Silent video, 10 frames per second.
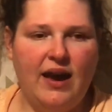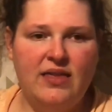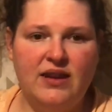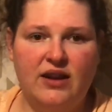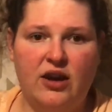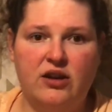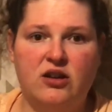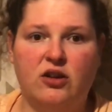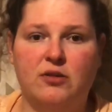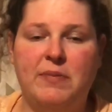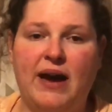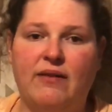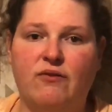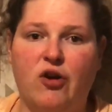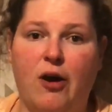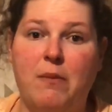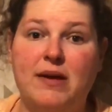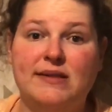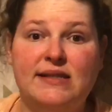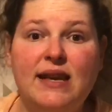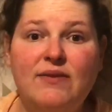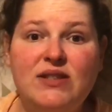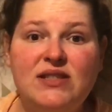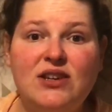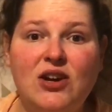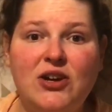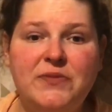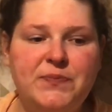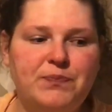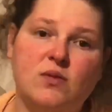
And then I got $1 back from Saving Star.